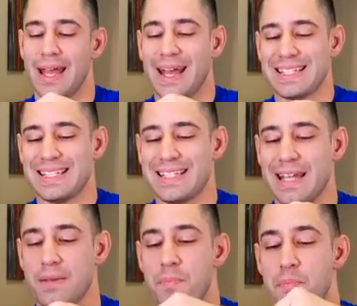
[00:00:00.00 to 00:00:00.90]

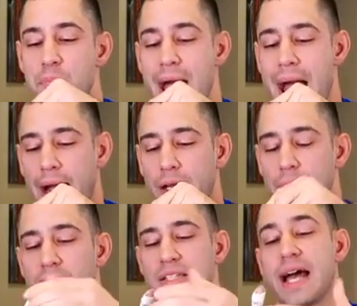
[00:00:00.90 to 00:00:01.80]
extend back
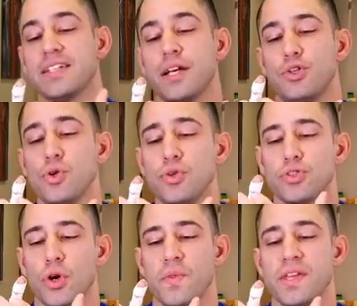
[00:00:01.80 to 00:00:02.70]
because as I do
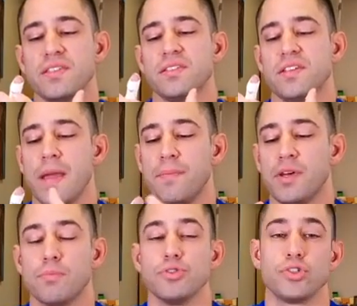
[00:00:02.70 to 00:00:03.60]
so, this tape
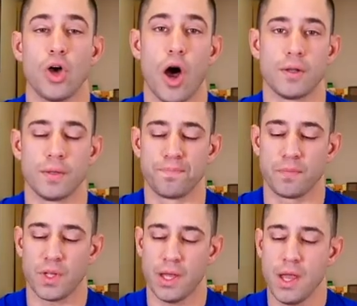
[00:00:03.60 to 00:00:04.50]
becomes taut.
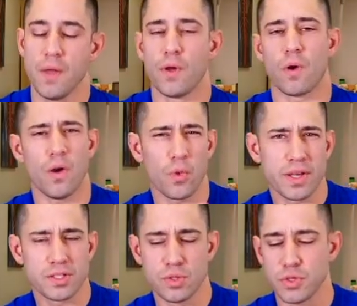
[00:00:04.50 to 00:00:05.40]
Okay, there are other
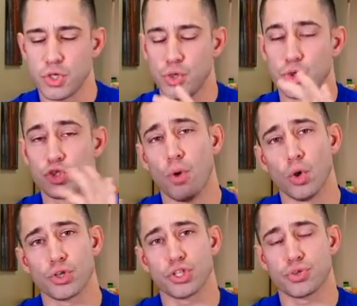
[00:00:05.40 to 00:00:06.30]
ways to do this. You can use
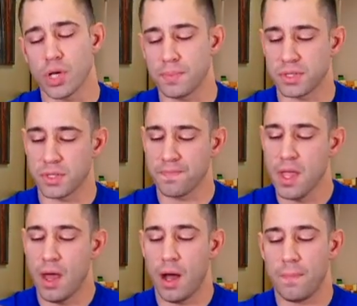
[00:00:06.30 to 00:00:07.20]
smaller strips.
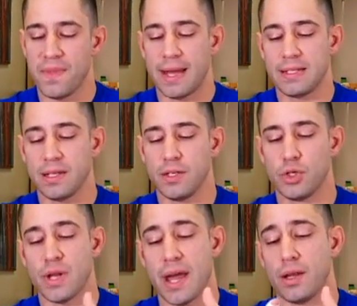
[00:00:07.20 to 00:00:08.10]
The idea, you
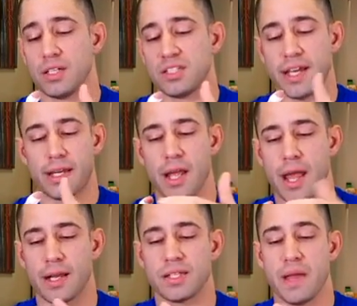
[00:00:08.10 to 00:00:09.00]
can add a second
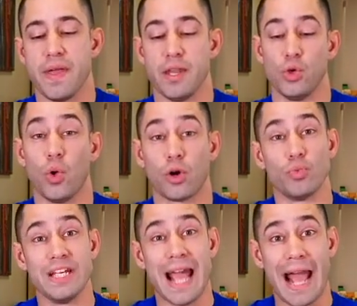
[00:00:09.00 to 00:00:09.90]
X, and then you want to
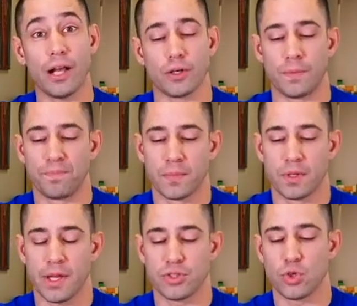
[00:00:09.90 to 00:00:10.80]
re-anchor.
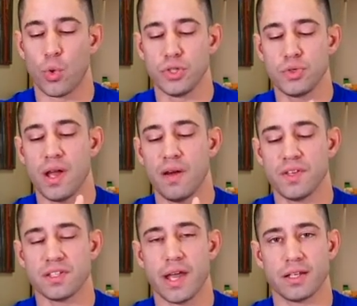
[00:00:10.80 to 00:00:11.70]
Okay, so once you have
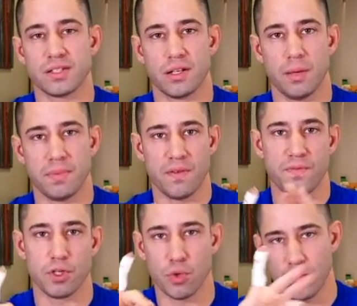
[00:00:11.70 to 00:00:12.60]
this X set up in that
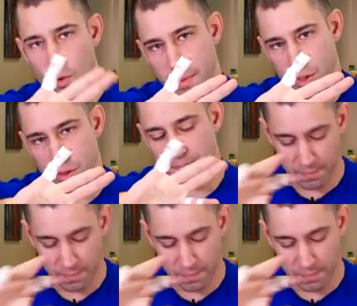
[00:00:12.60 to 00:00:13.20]
figure 8 formation,